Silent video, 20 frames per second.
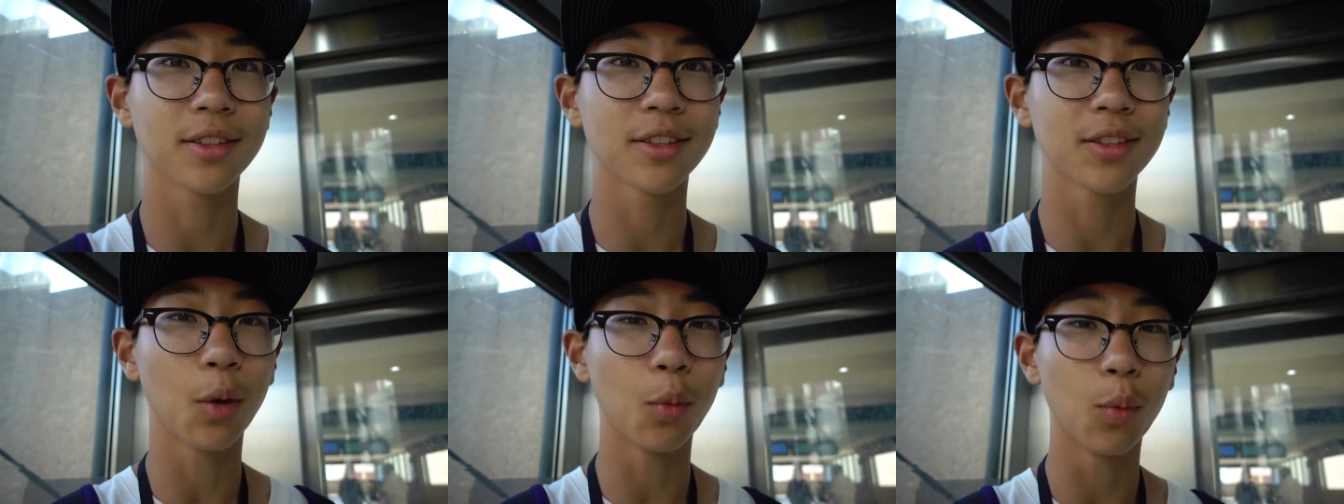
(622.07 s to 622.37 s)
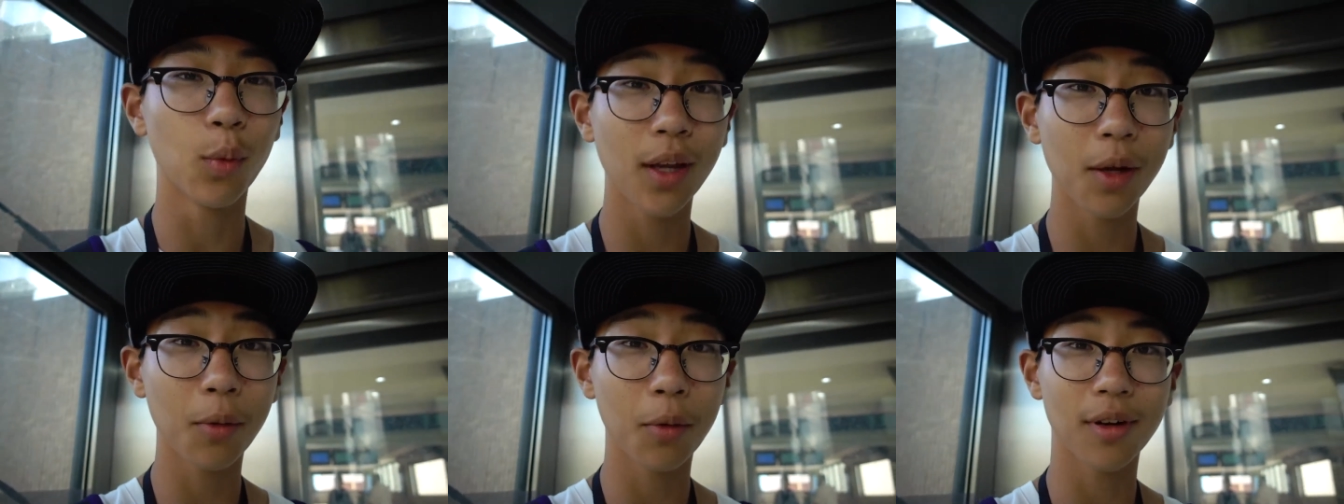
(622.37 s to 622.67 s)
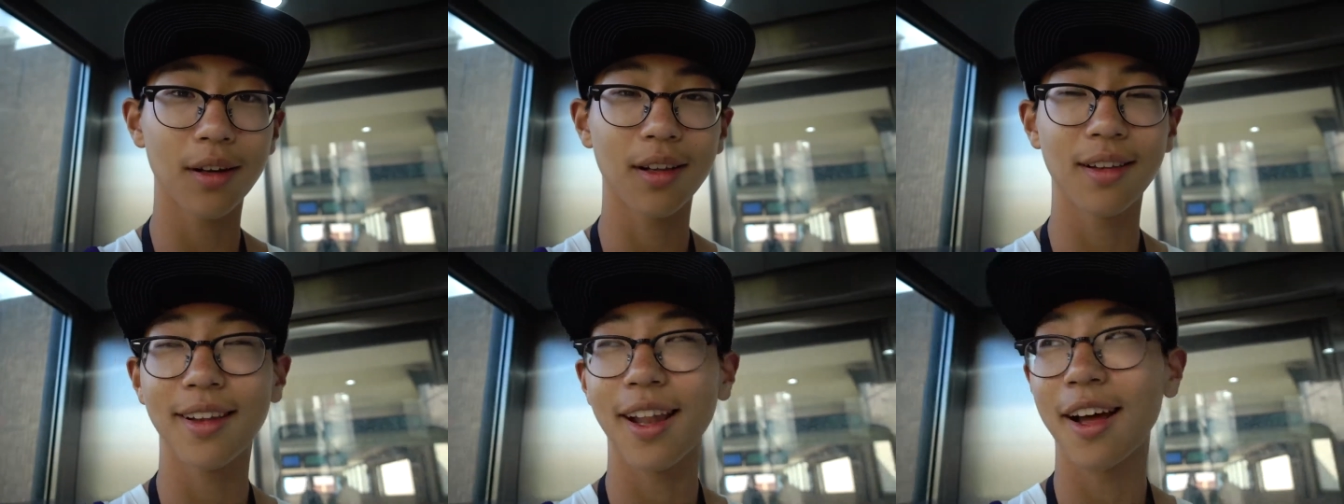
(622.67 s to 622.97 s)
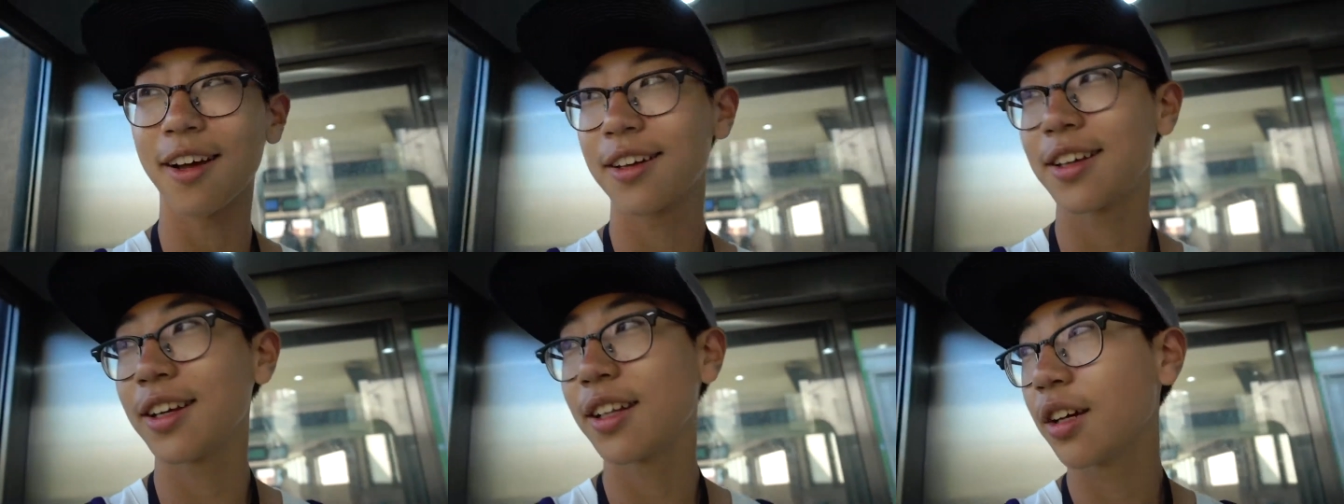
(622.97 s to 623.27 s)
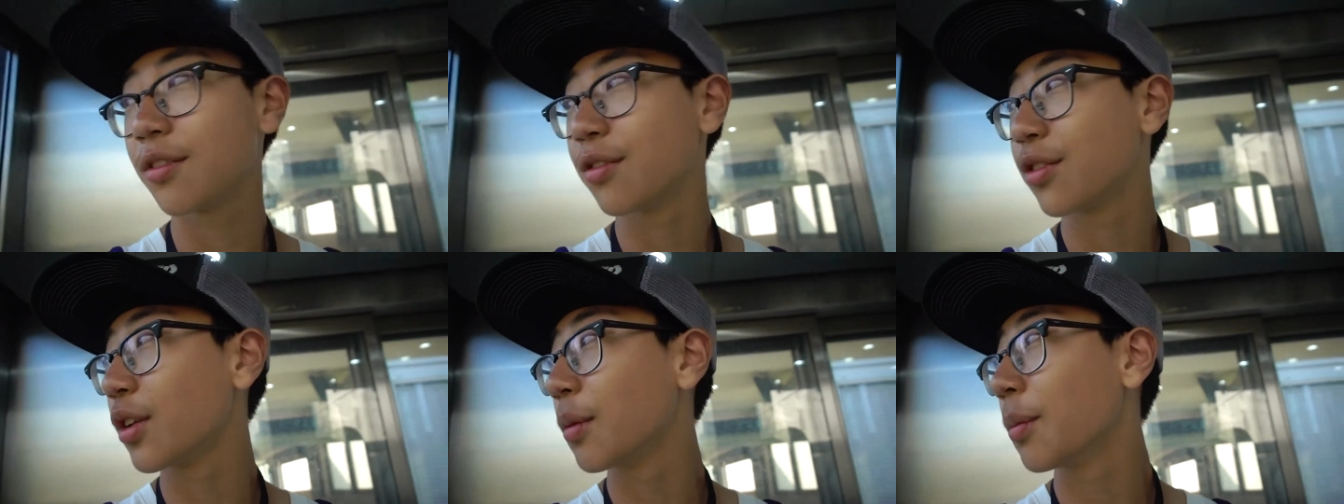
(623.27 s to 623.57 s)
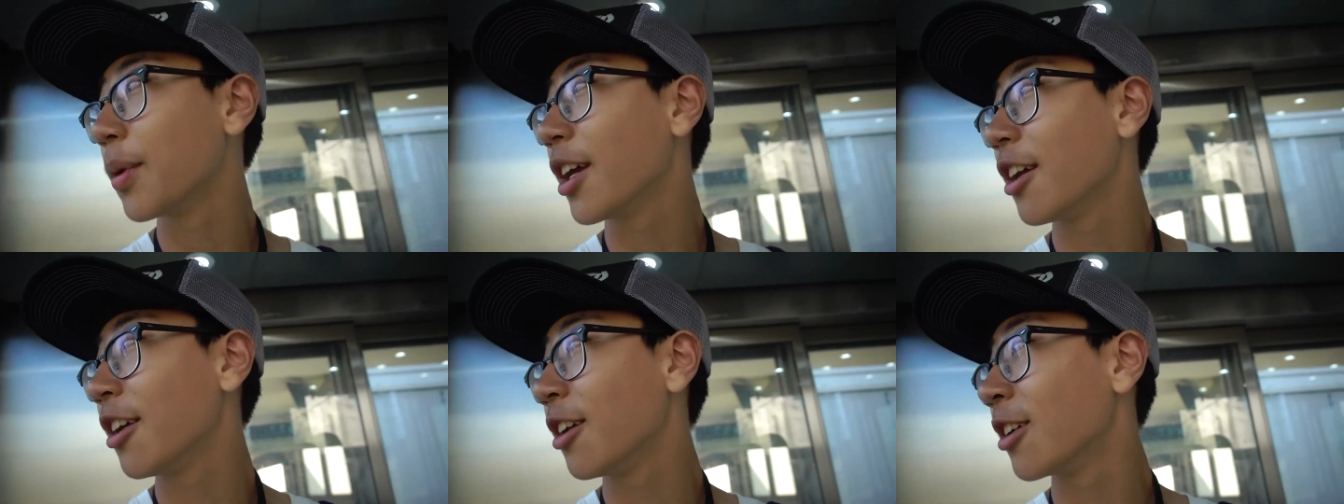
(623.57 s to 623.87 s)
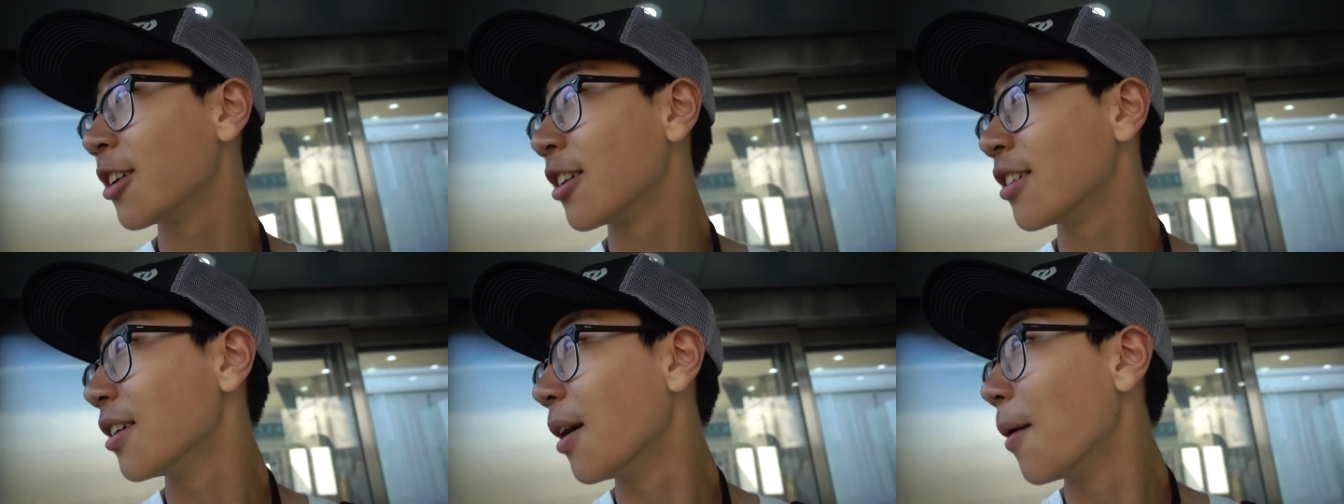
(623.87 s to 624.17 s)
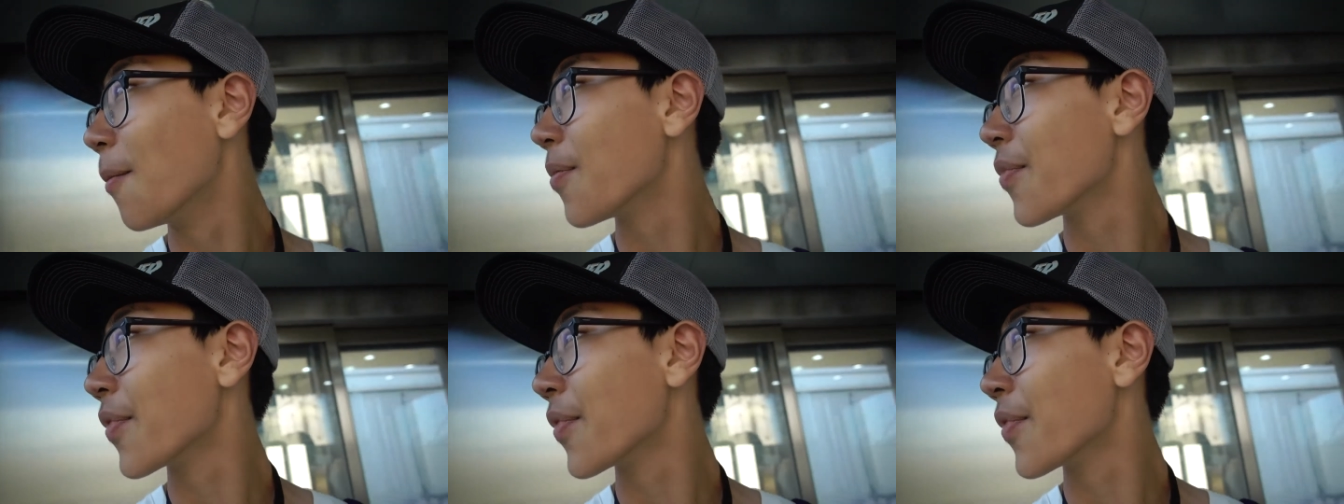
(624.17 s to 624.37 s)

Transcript: So we were lucky enough to be here,